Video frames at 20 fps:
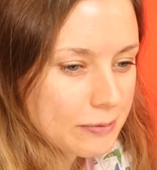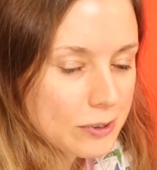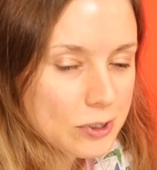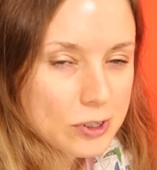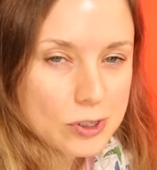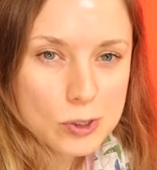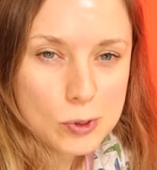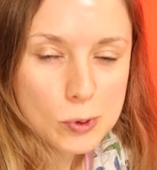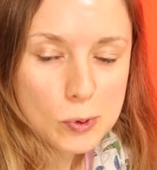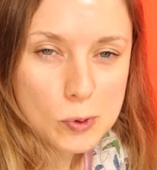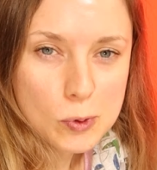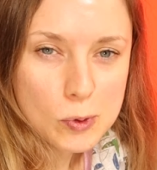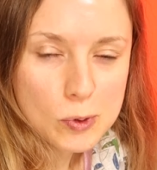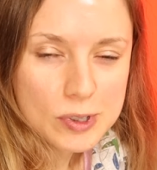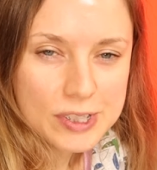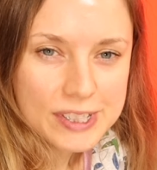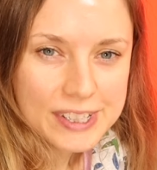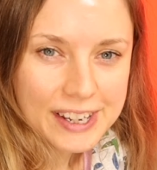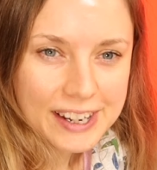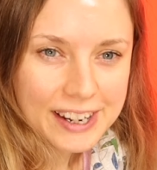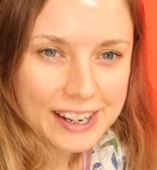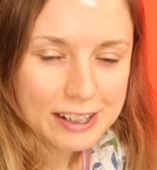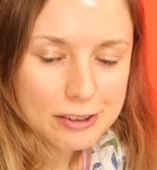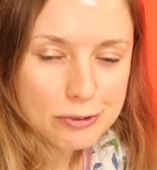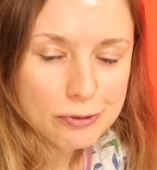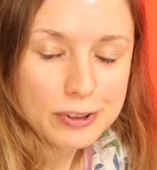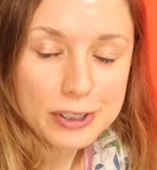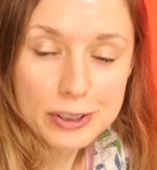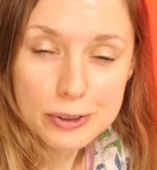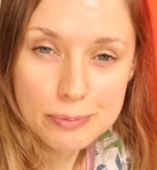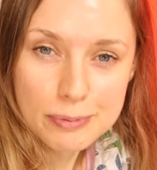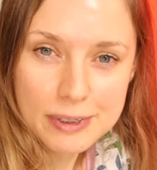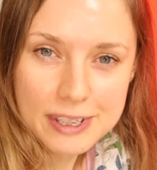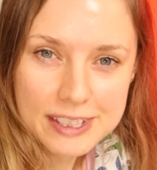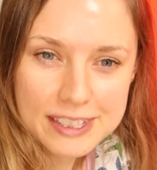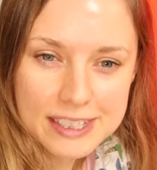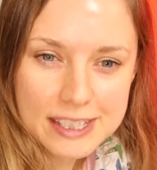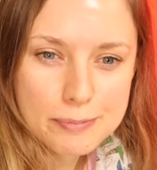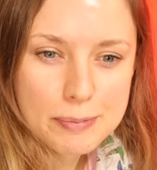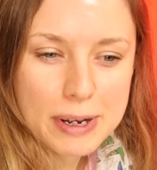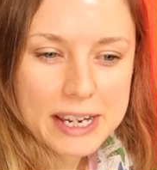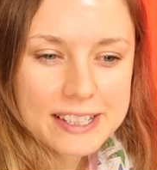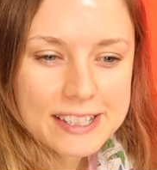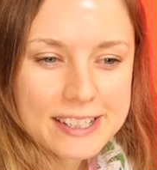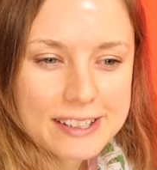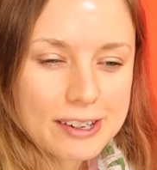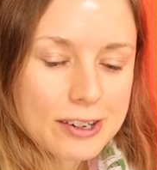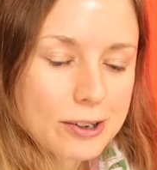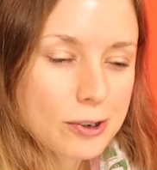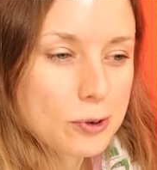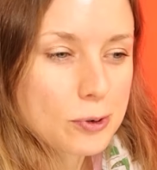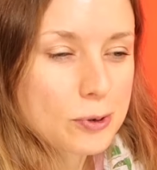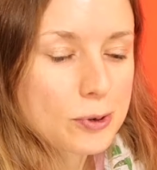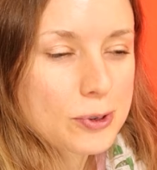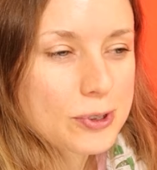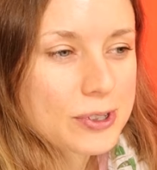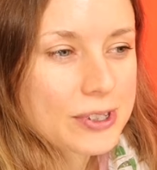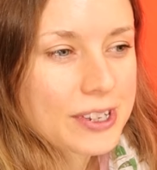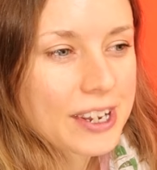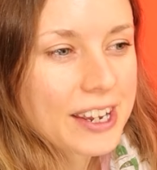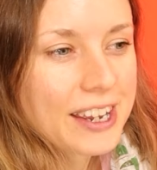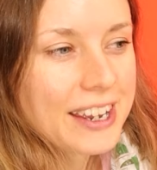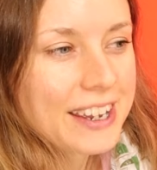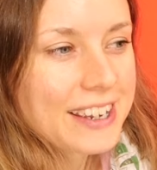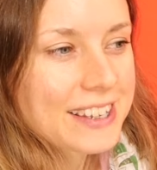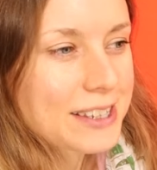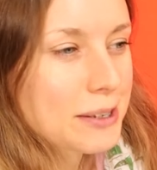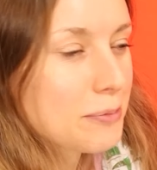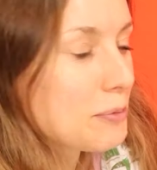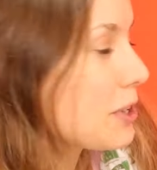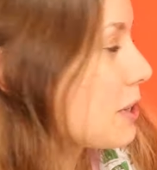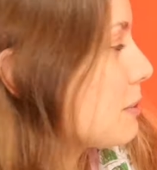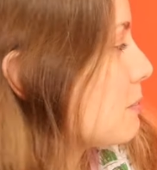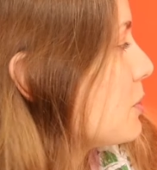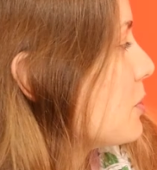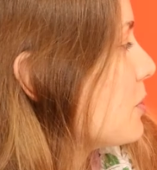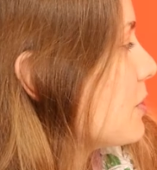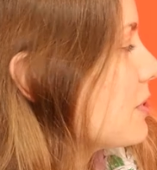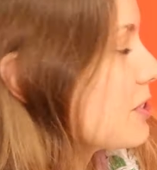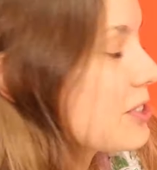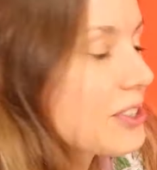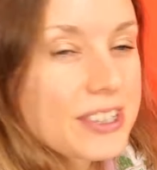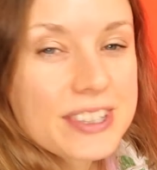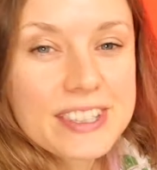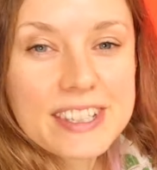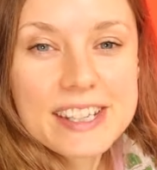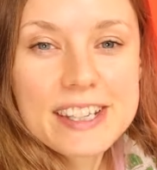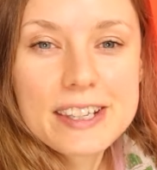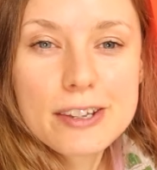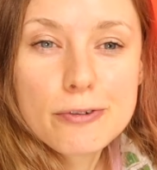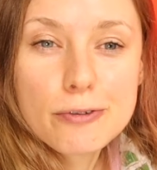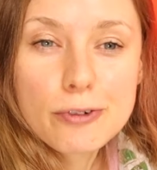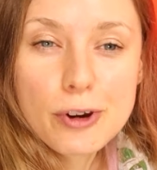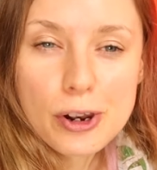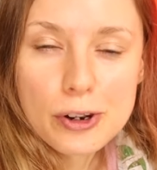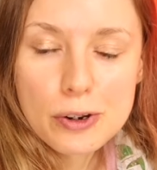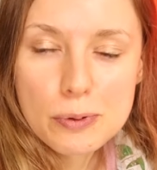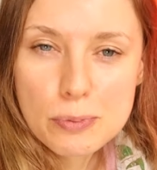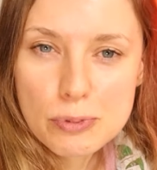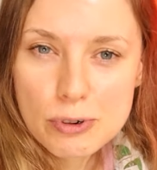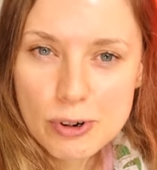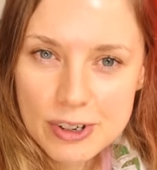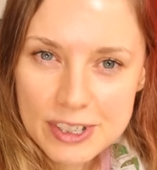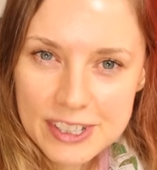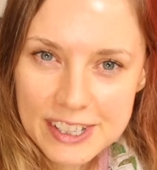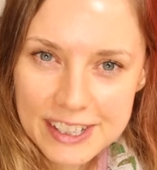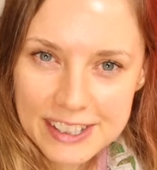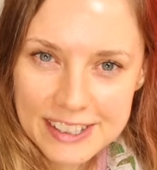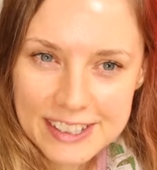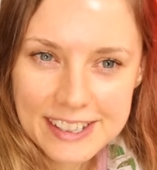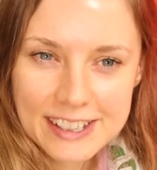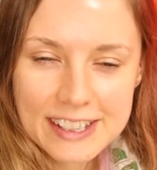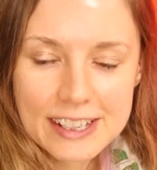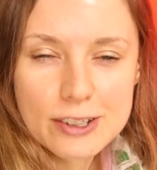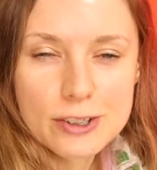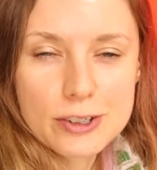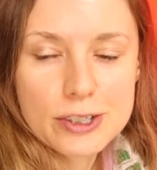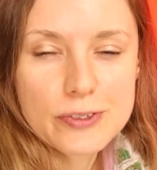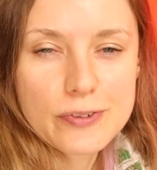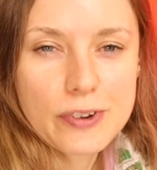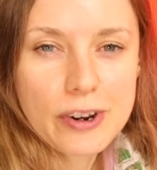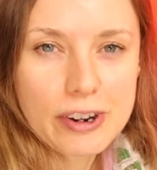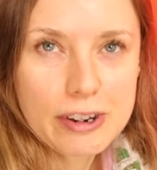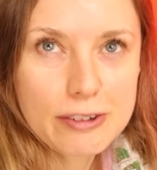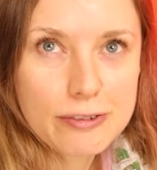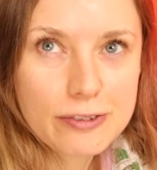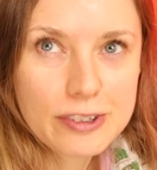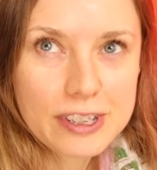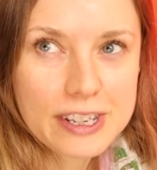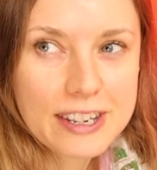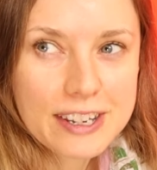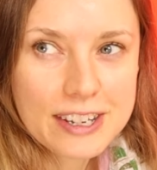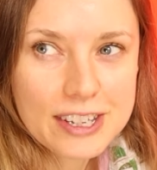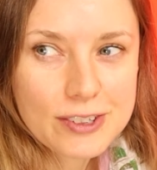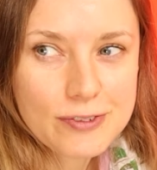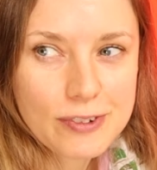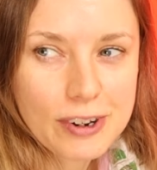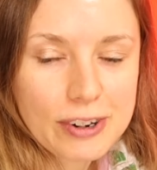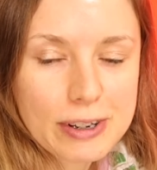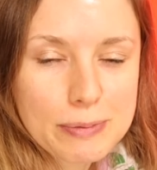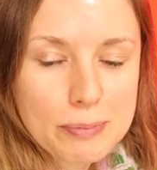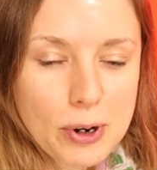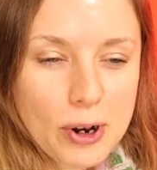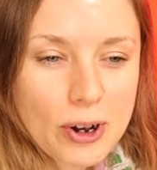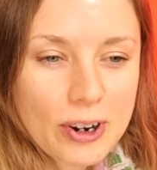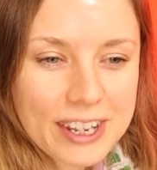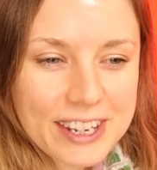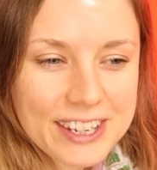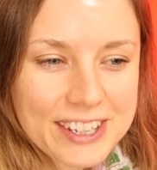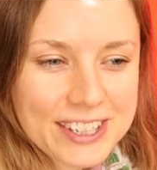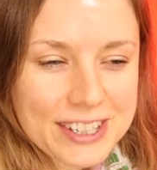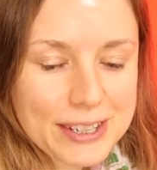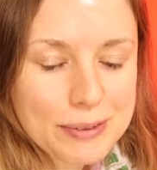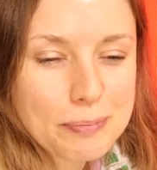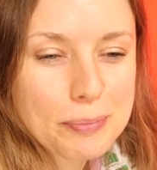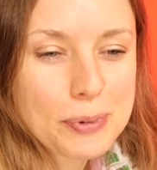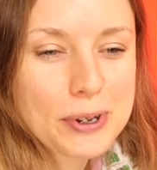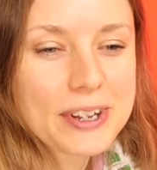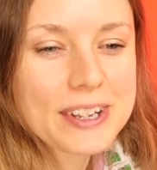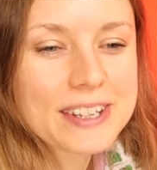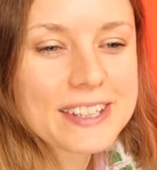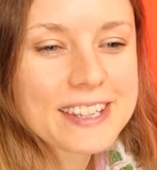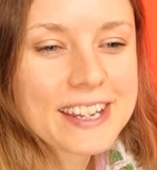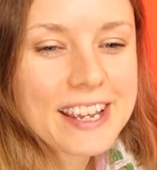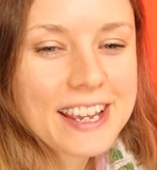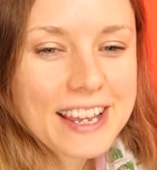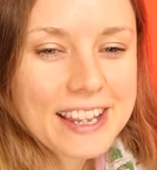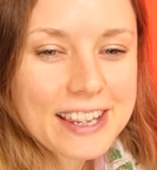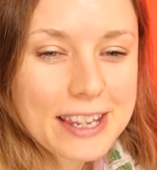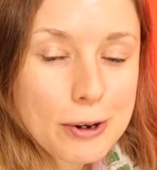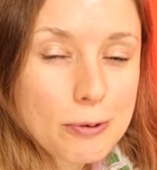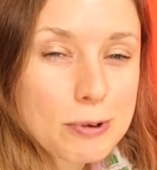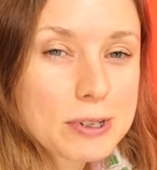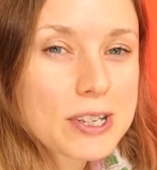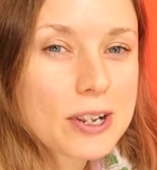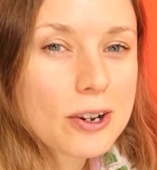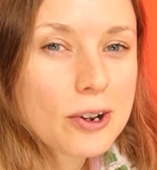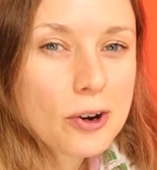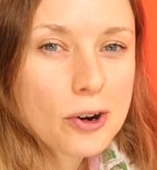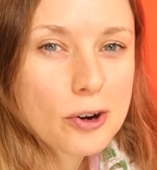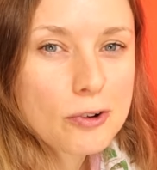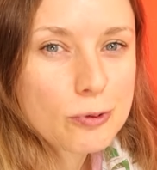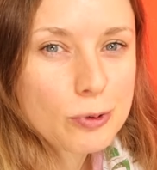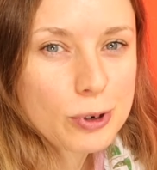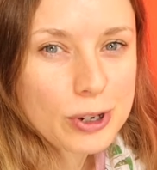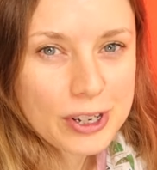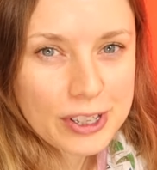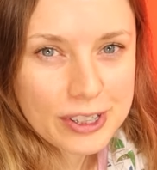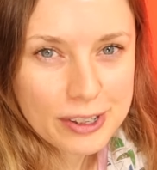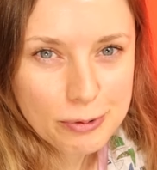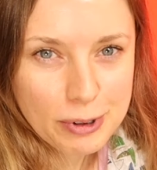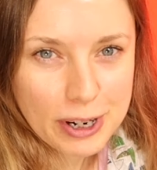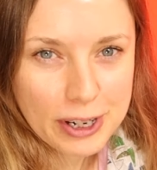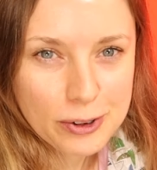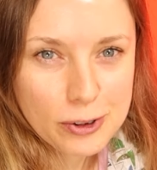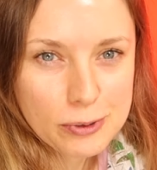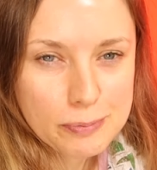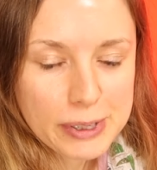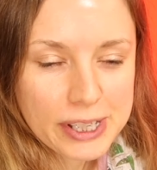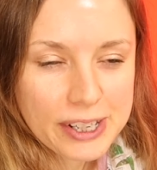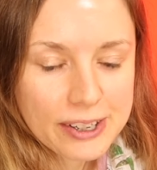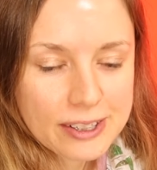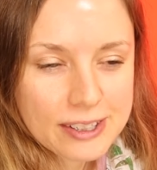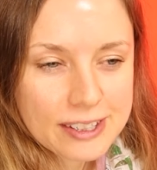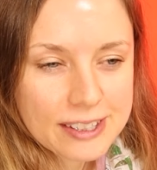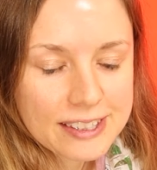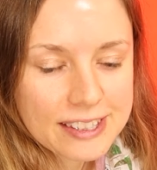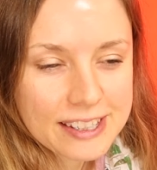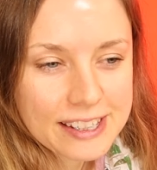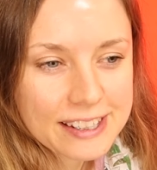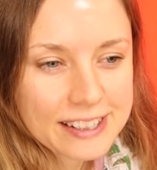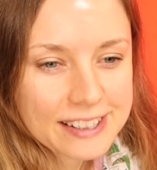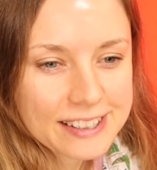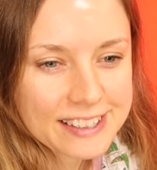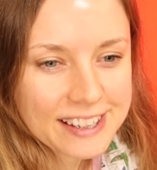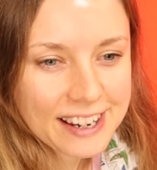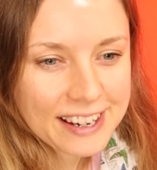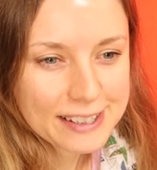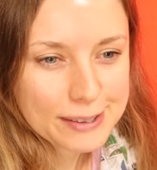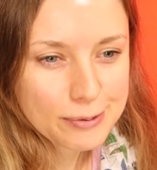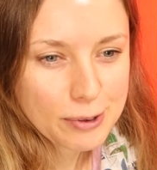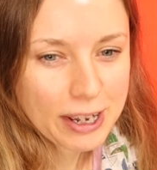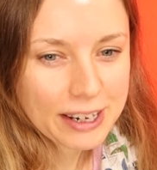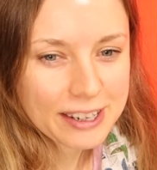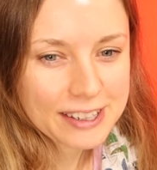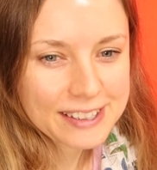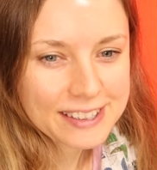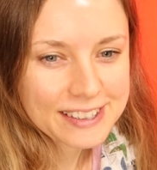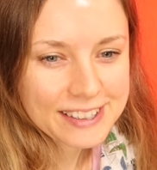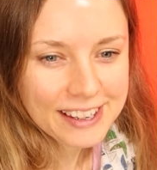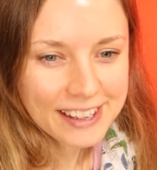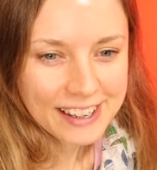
taught and filmed this Domestika course. Sometimes you can just see the final product and it looks very finished, very polished, but there was a lot of work that went on behind the scenes, as well as